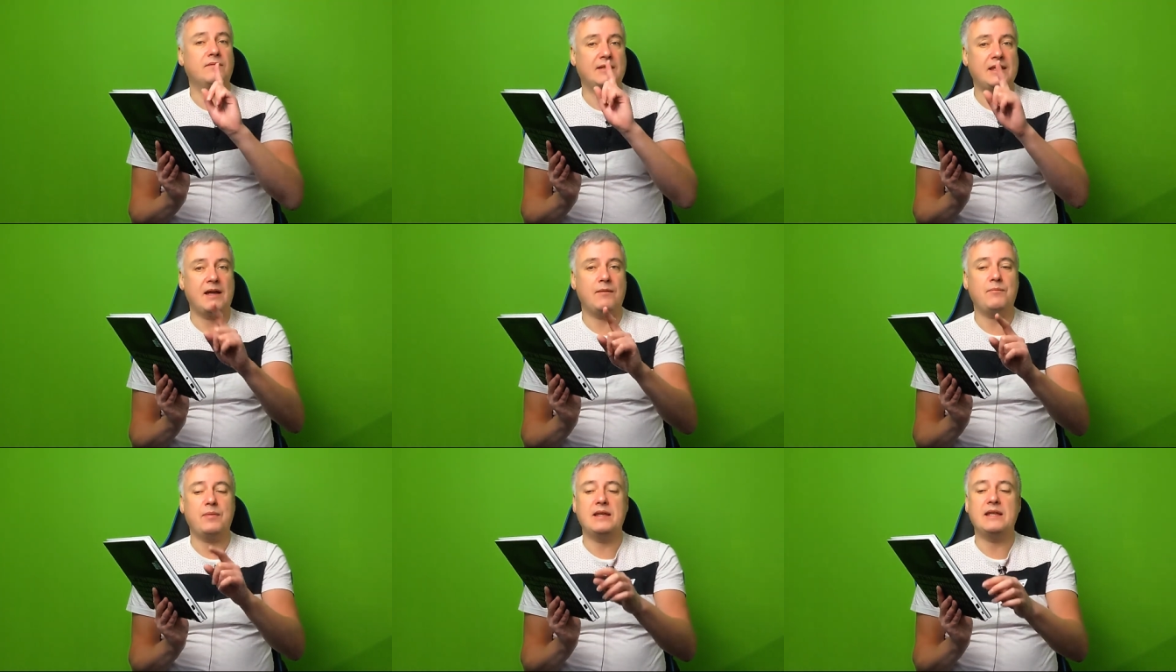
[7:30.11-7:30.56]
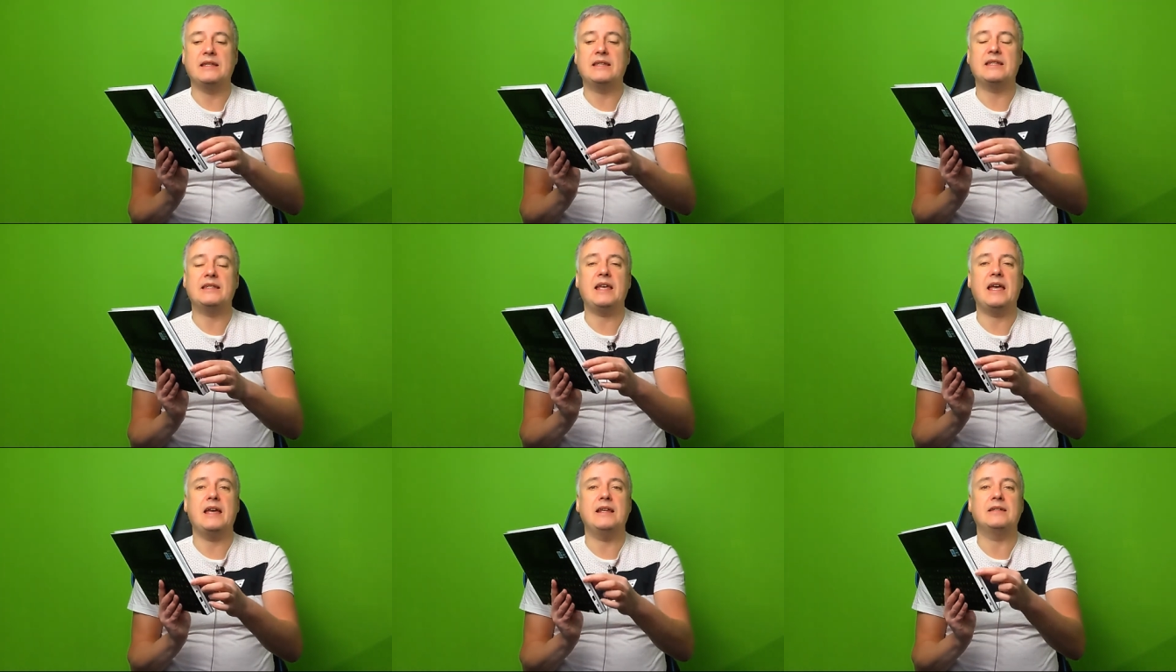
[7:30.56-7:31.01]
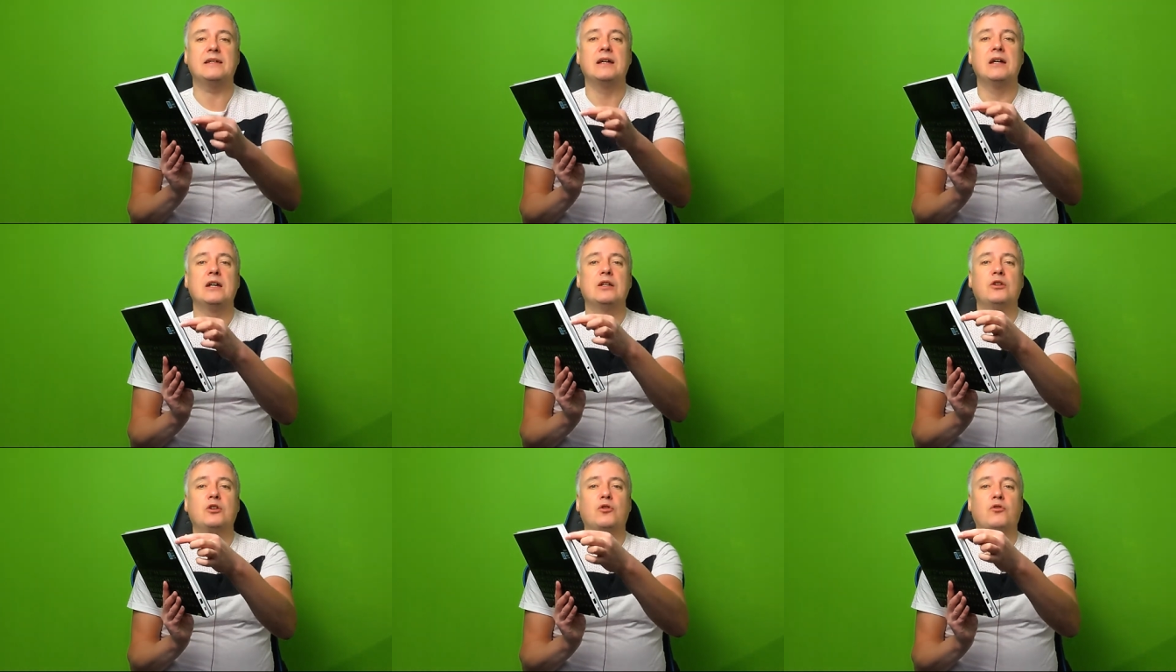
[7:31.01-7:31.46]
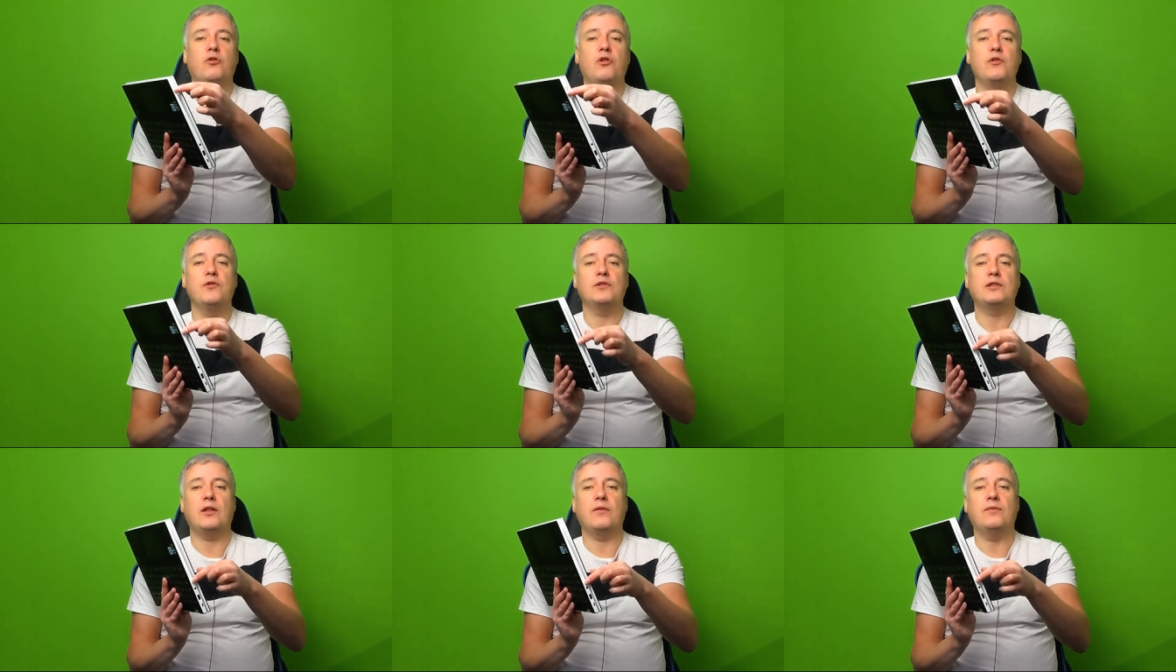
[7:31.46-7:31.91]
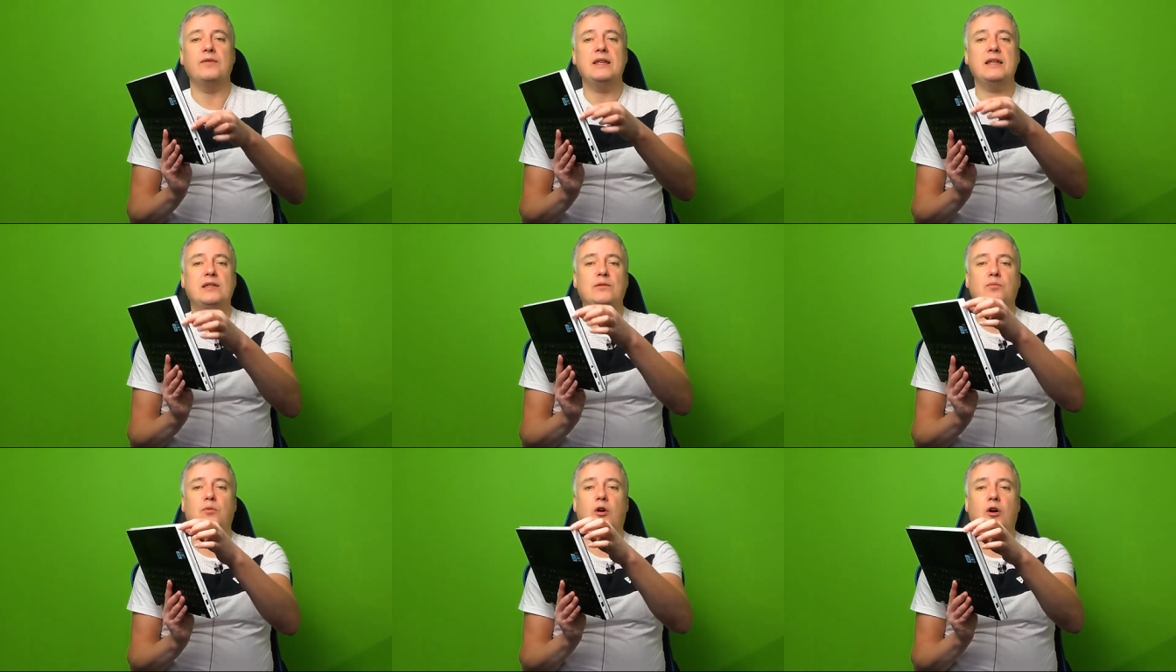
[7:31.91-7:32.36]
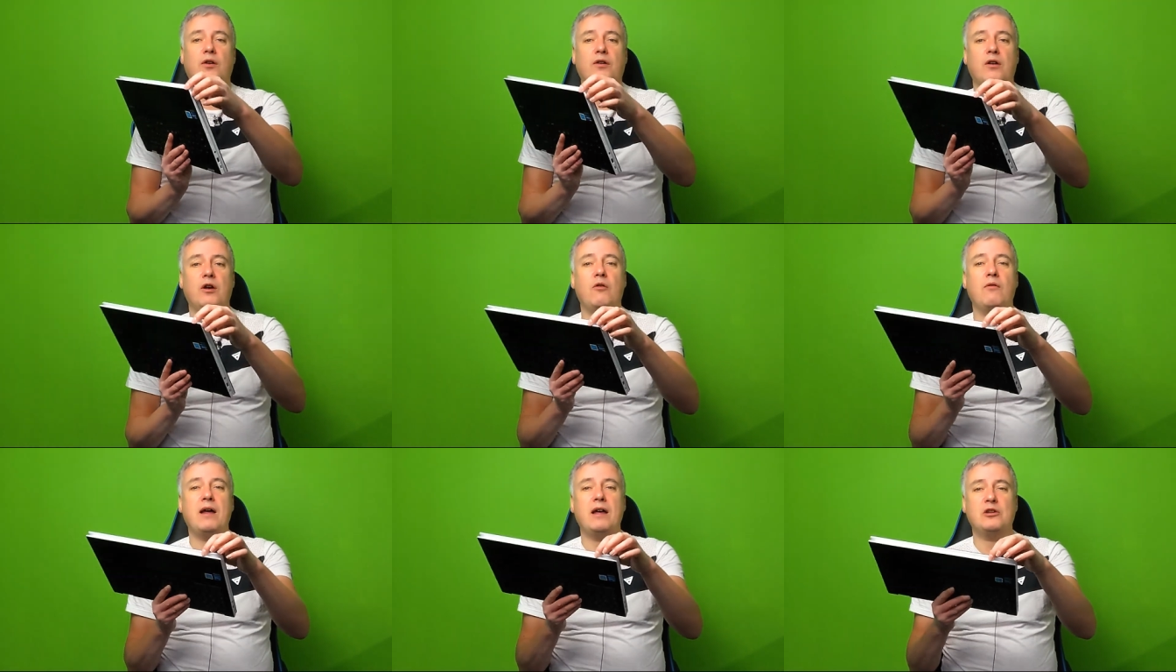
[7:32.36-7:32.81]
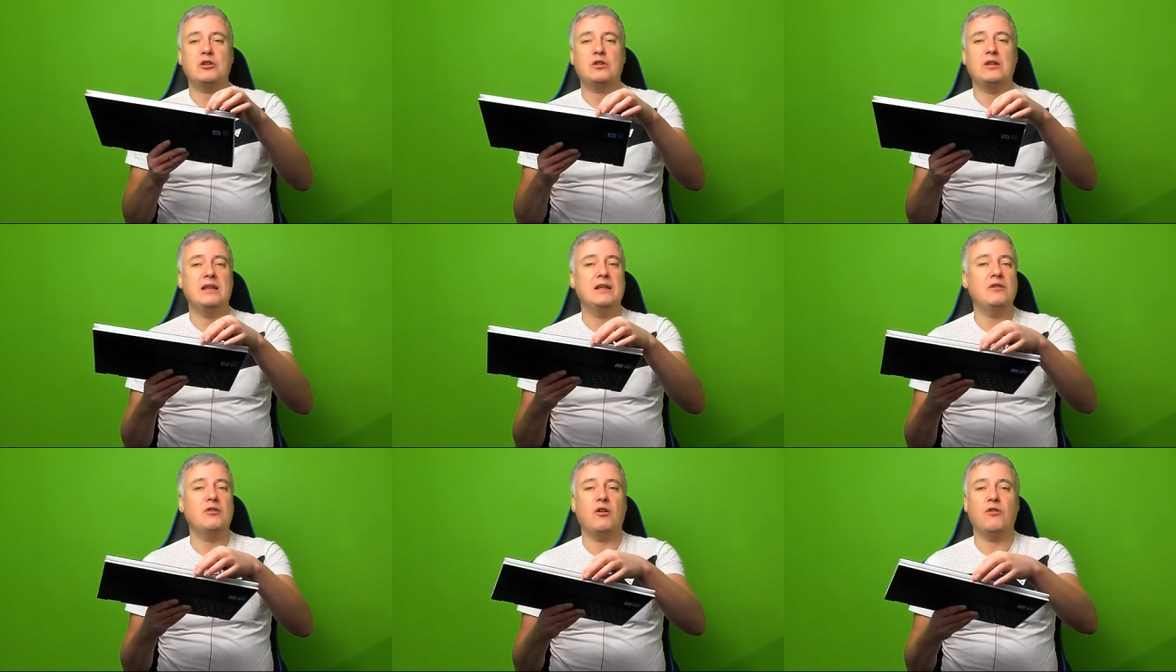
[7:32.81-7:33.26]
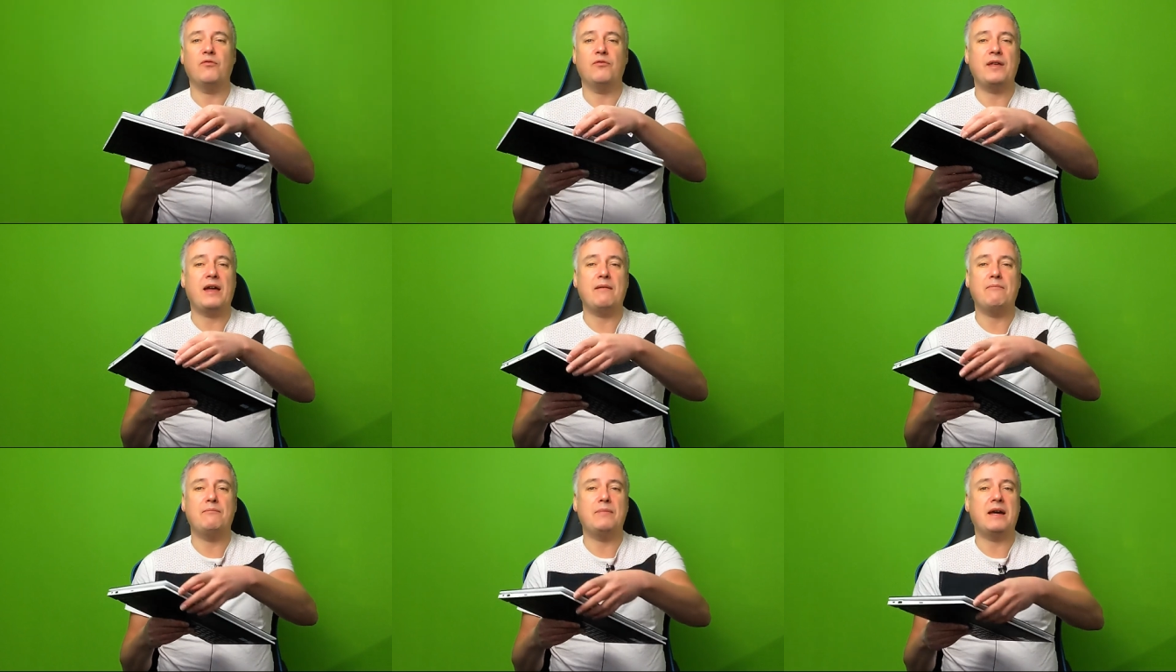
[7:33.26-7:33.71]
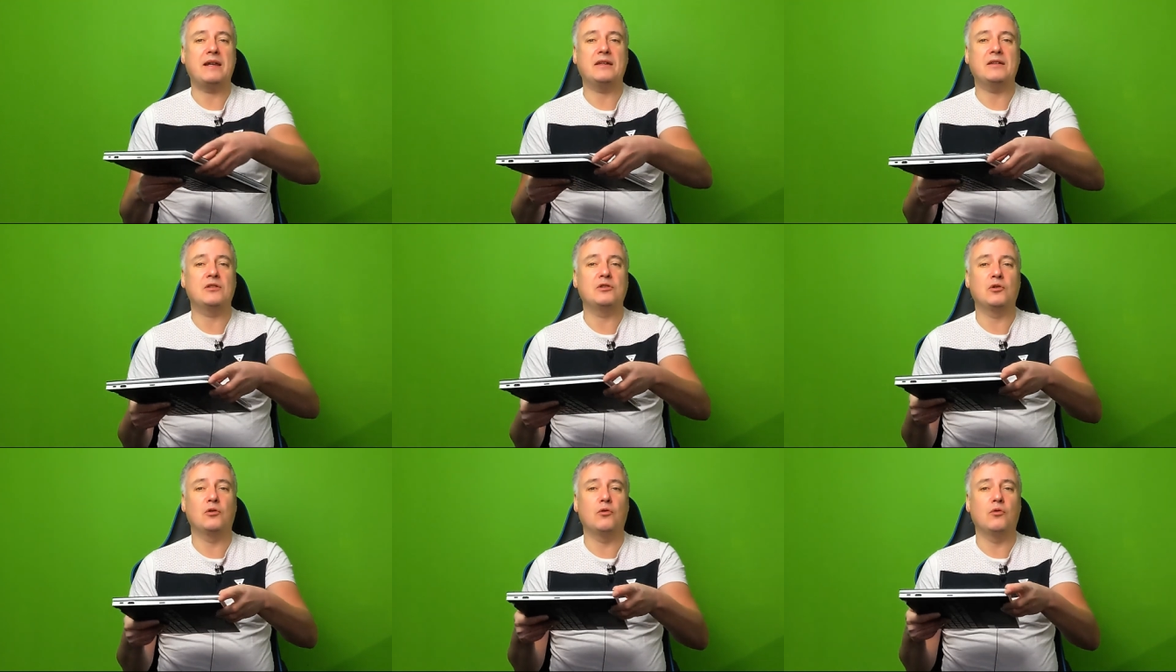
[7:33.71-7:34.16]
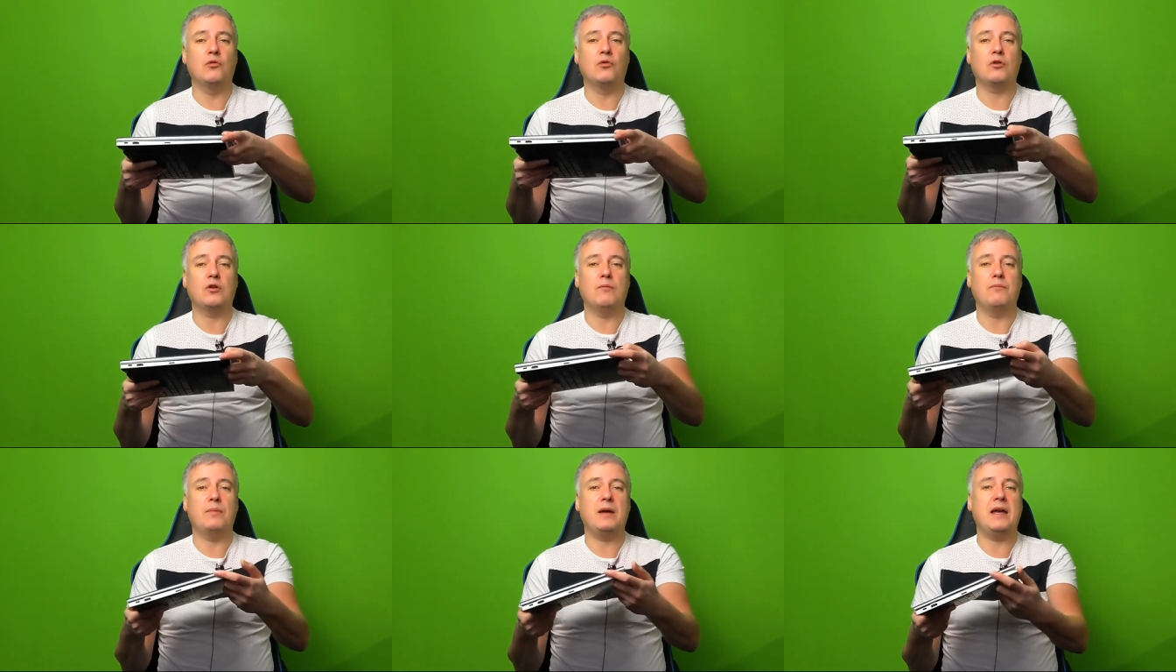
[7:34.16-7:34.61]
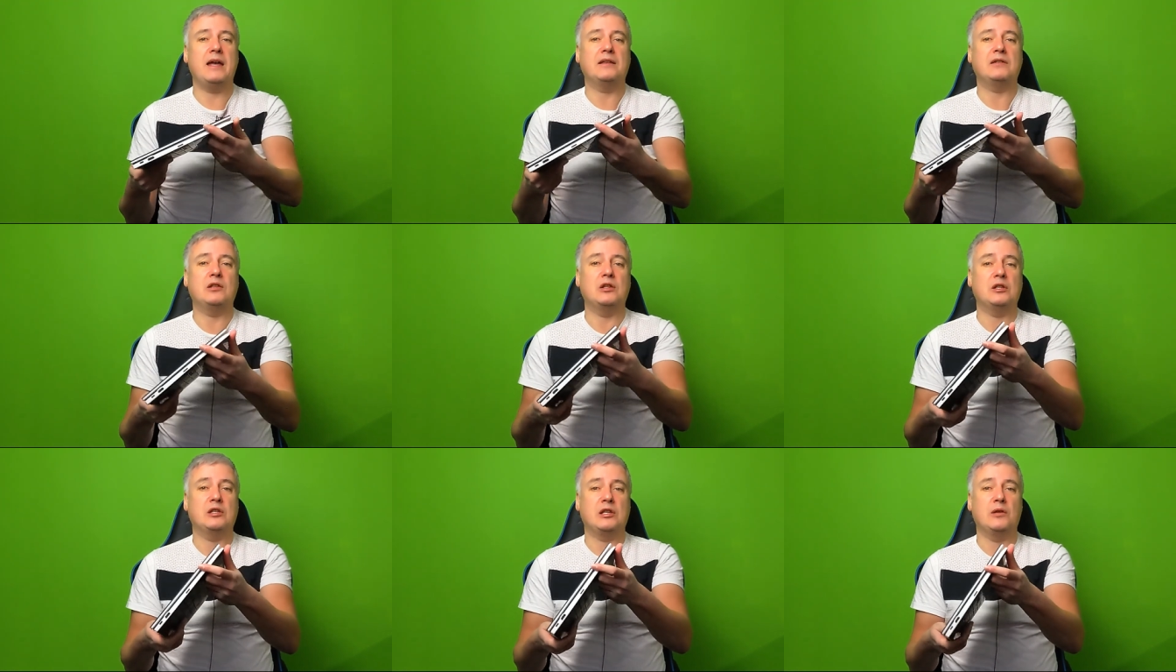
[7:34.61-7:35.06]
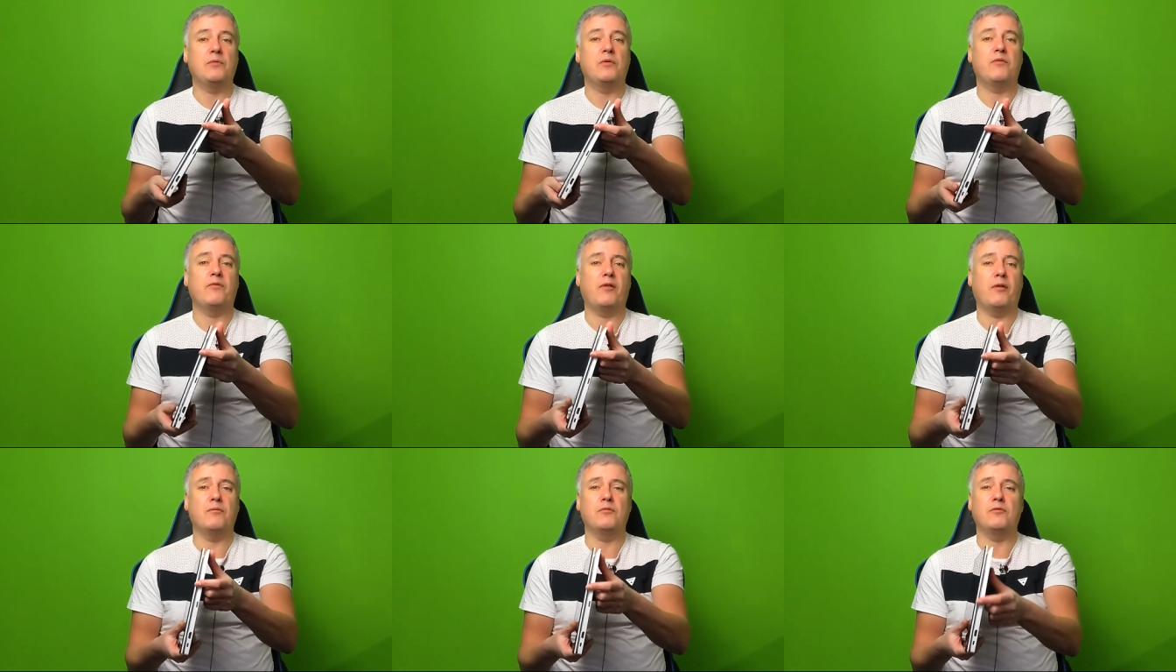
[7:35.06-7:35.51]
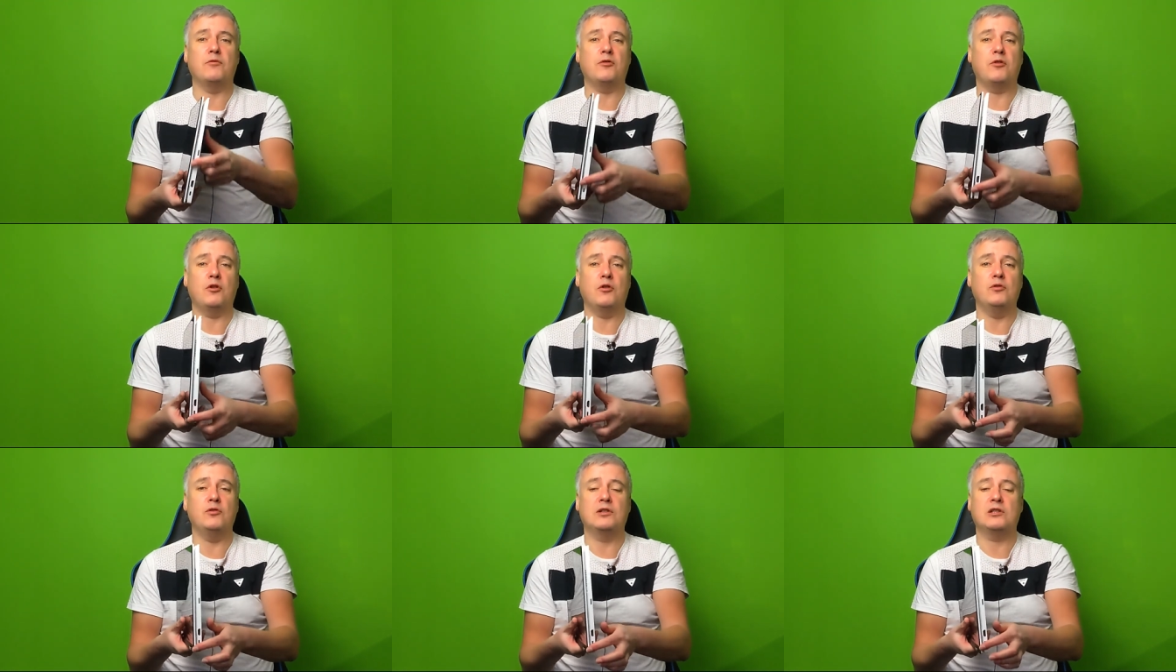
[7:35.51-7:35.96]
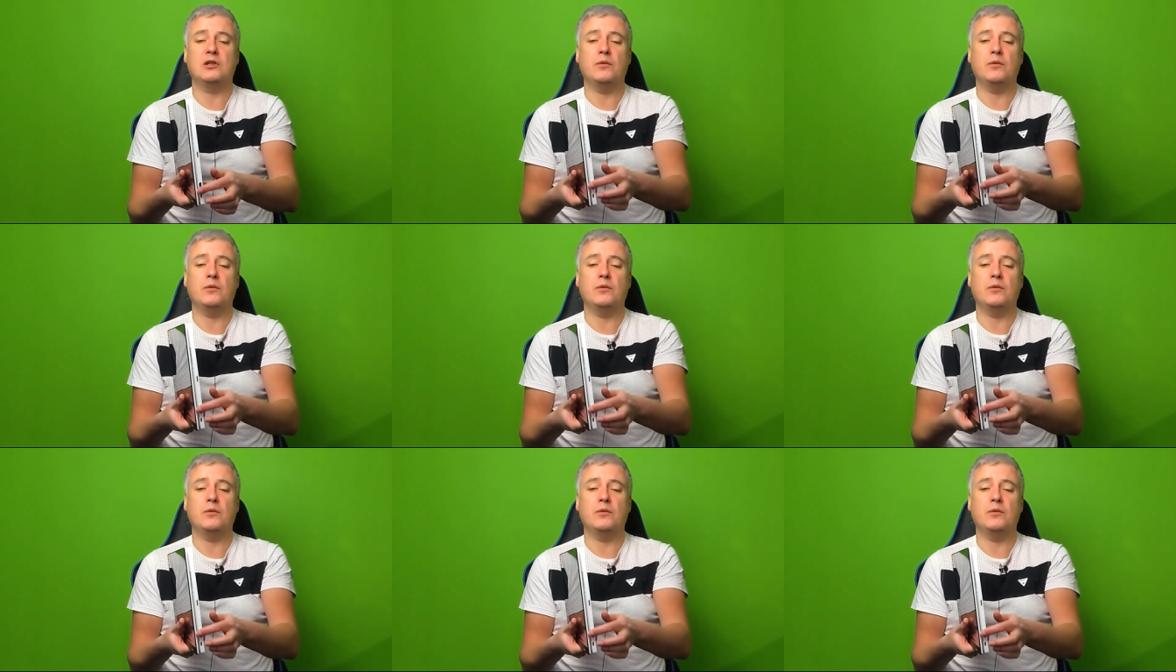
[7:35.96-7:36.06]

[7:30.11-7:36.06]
That being said, the grooves on this one are actually not that bad at all compared to some of them I've used.